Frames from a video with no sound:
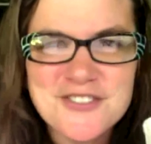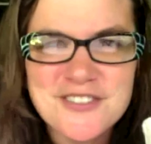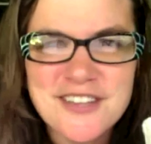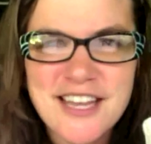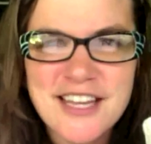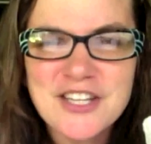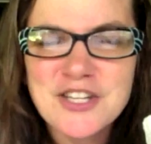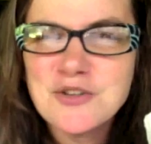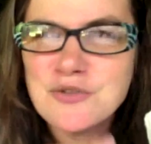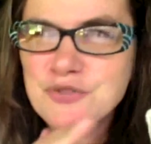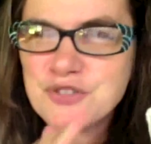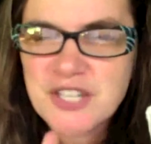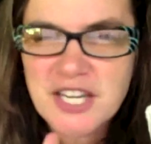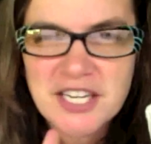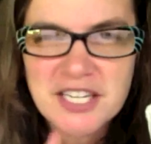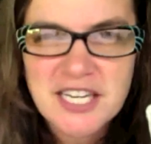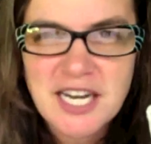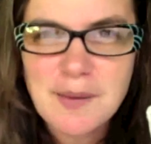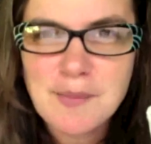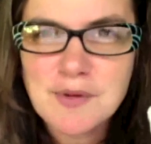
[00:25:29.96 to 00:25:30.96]
and you've done
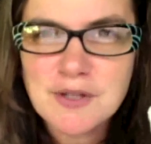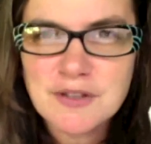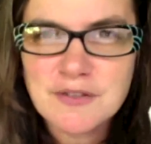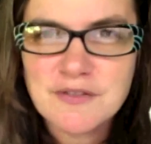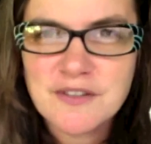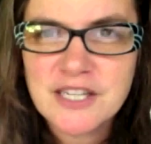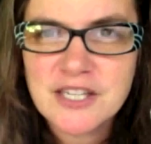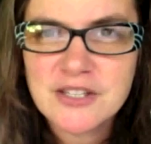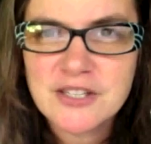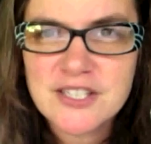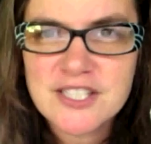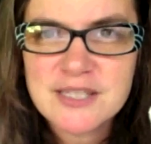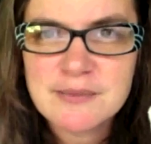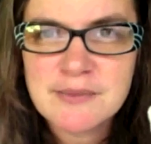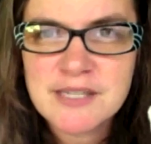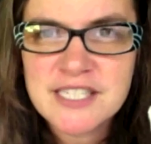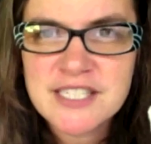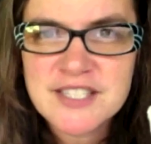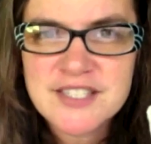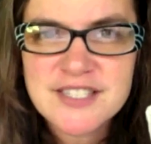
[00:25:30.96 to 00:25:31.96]
a couple of fingerless
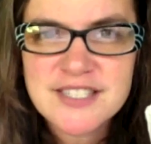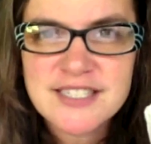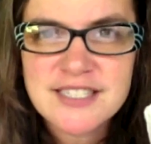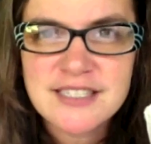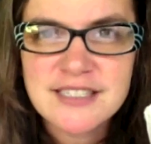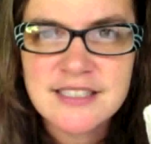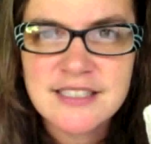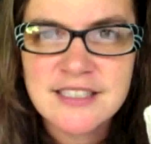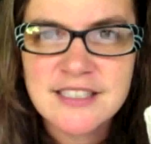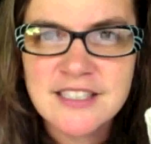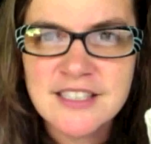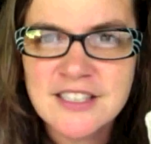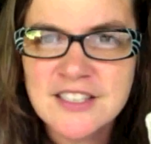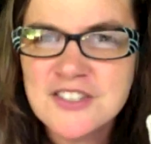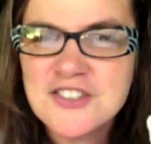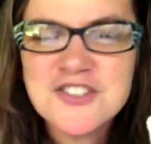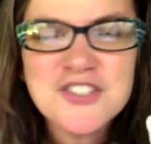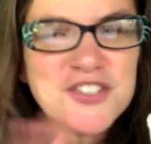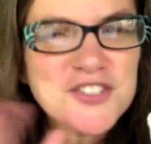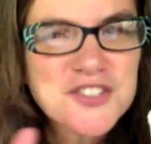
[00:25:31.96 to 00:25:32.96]
mitts,
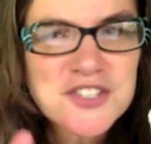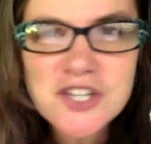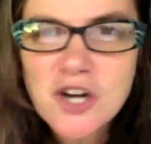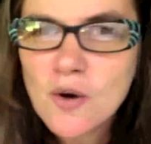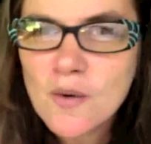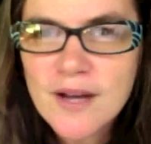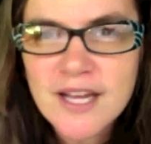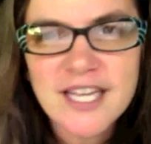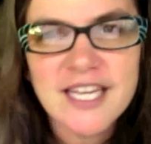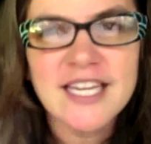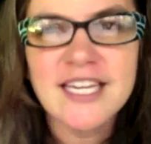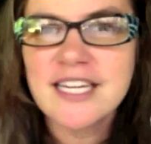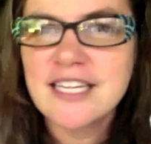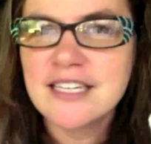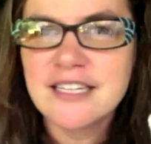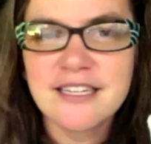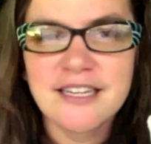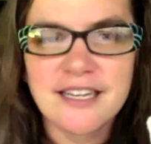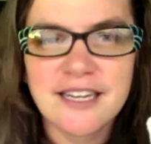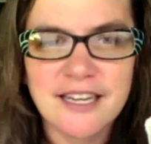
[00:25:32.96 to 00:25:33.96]
just go
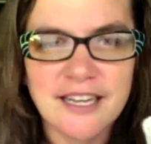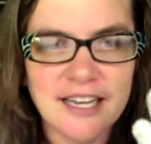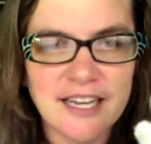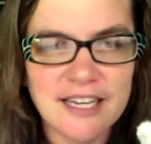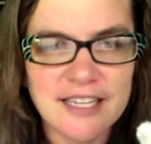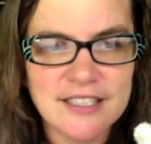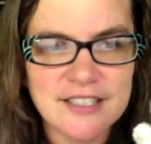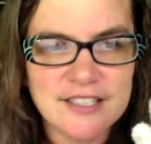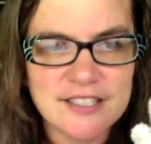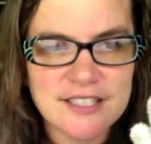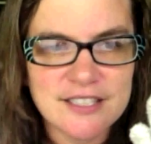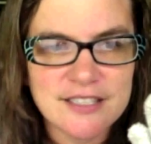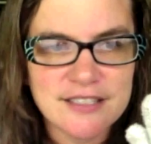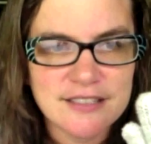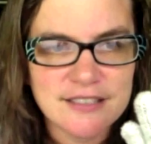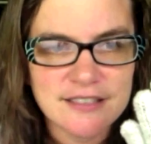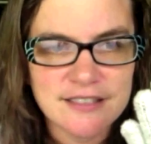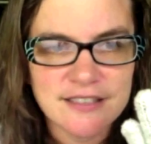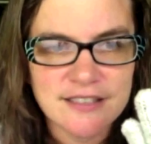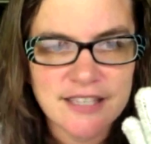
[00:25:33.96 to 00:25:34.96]
ahead and
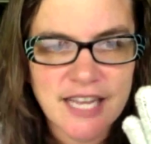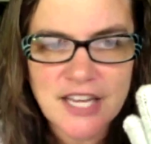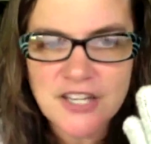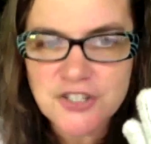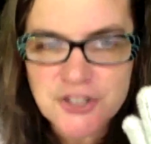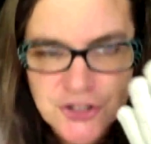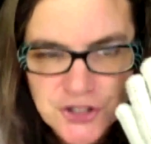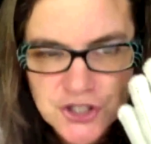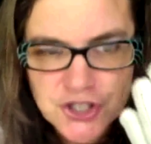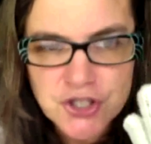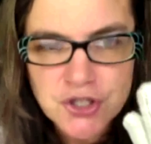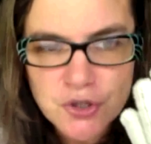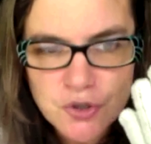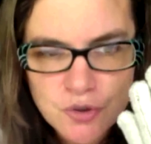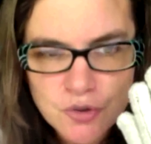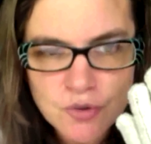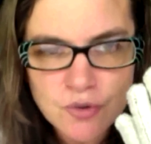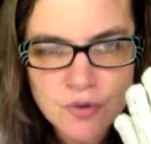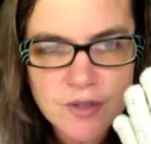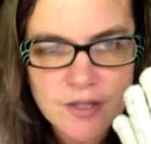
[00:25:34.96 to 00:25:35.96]

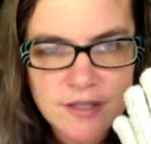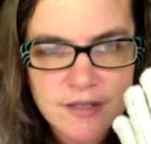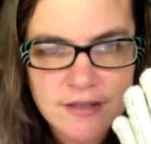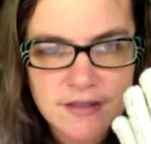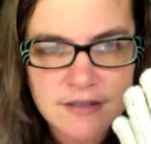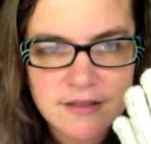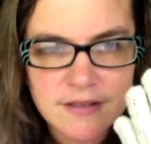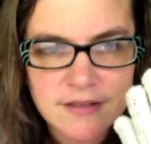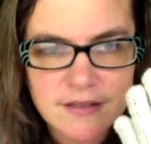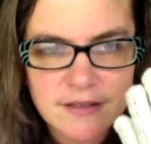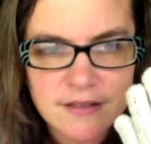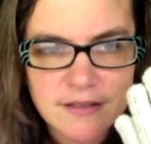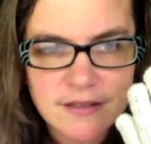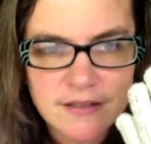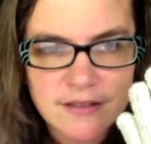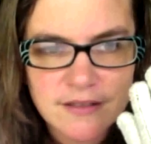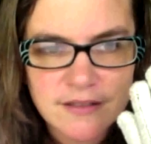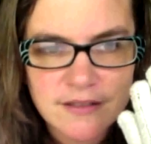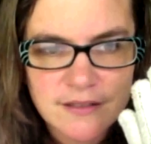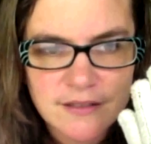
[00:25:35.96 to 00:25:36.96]
do,
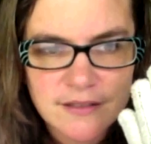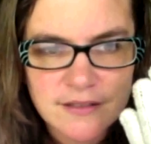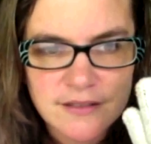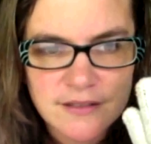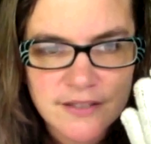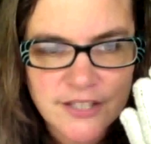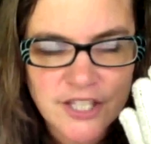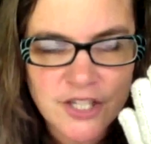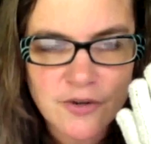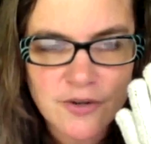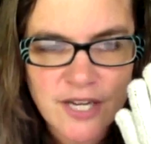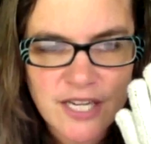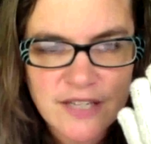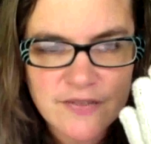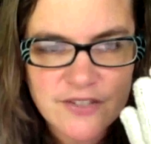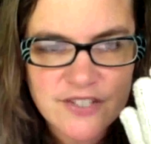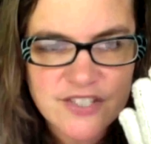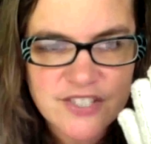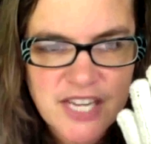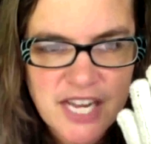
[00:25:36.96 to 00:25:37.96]
you know, kind
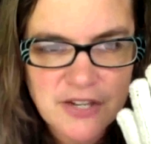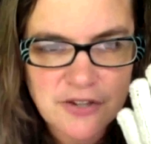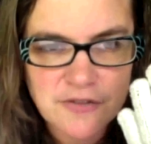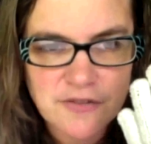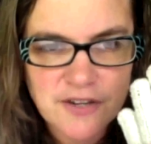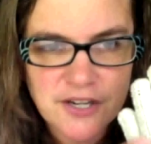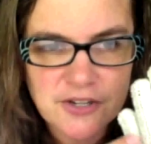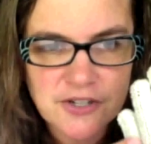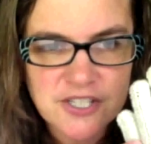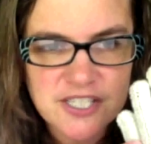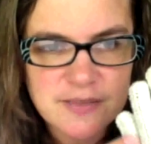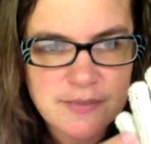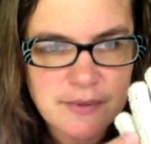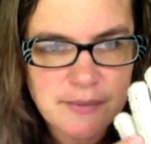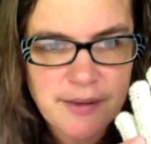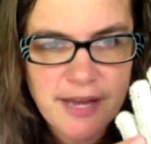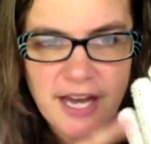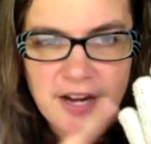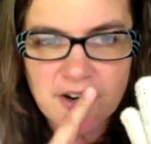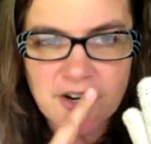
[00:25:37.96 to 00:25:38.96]
of a standard fingerless
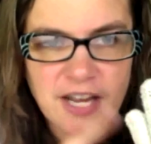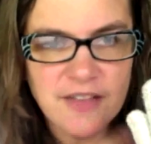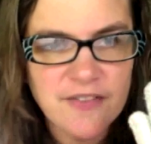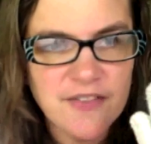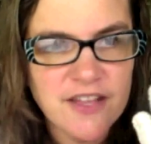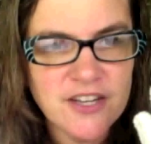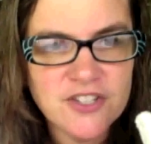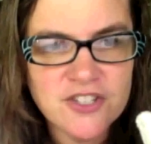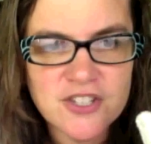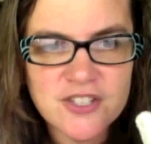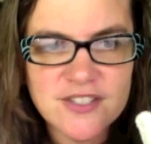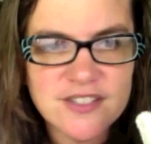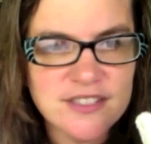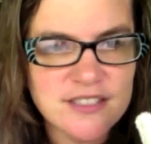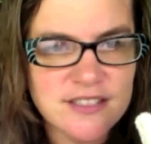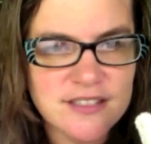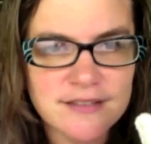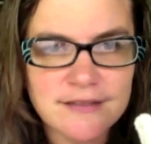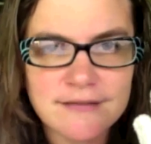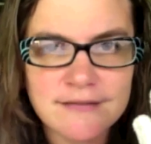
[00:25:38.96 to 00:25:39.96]
mitt pattern and then
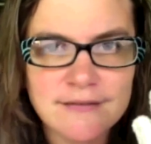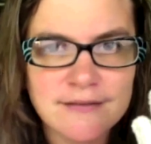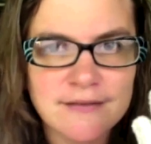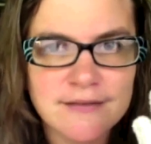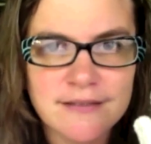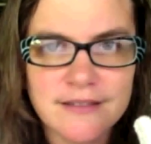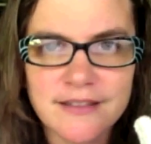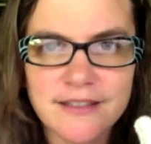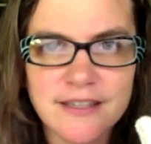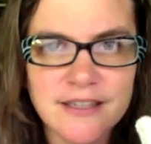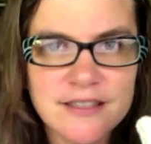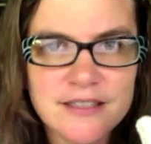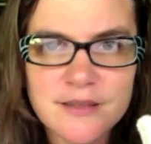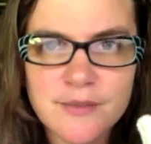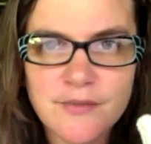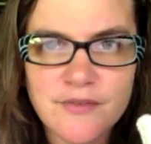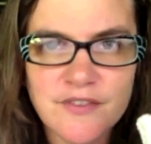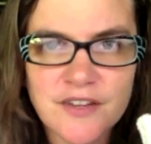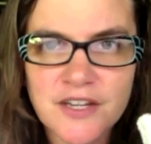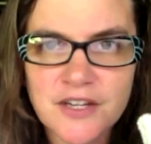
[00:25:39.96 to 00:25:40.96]
just knit
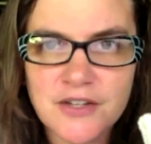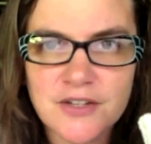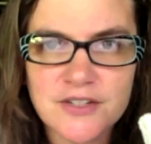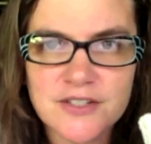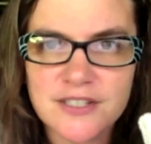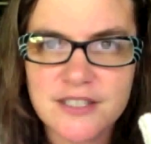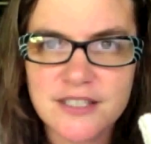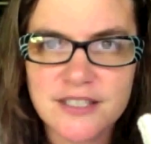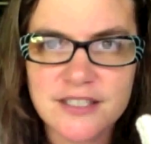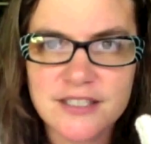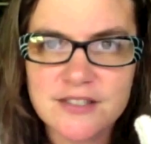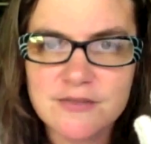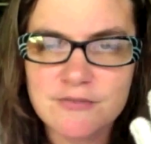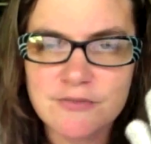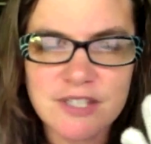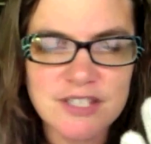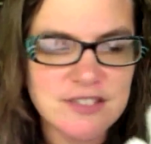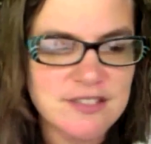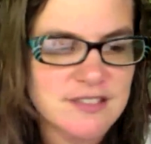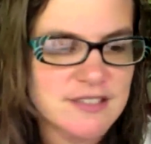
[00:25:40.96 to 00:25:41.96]
some fingers on.
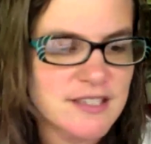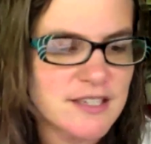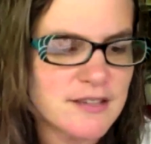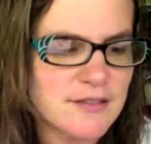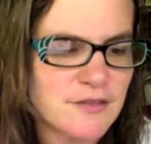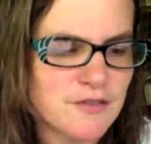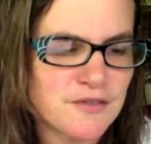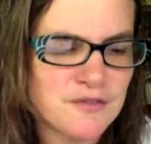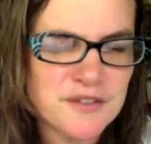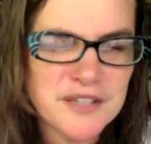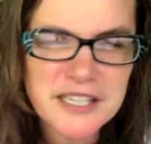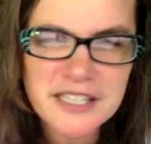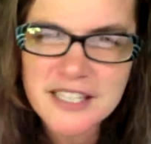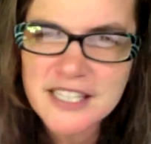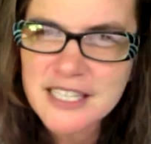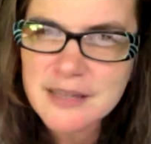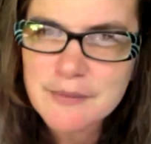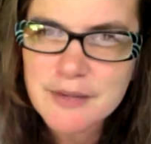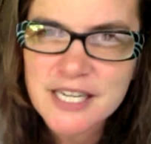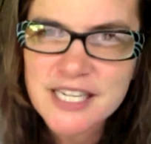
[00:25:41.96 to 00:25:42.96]
It's
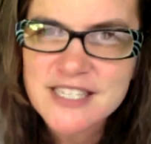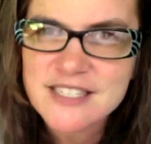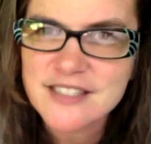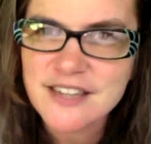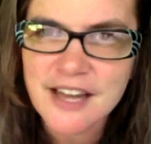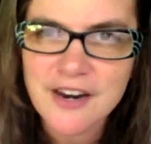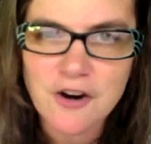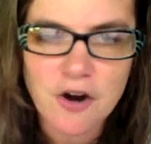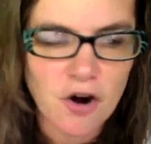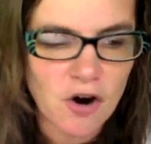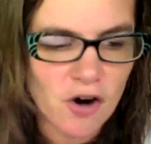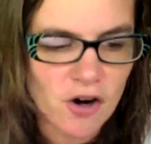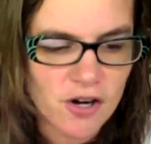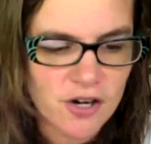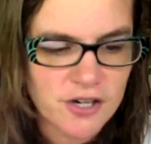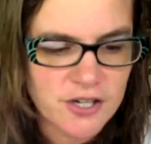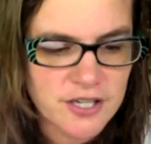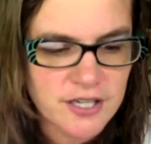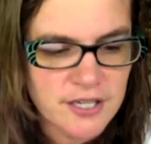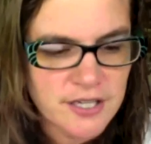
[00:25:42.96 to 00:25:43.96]
fiddly, but it's not
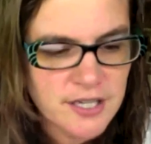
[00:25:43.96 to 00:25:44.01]
hard.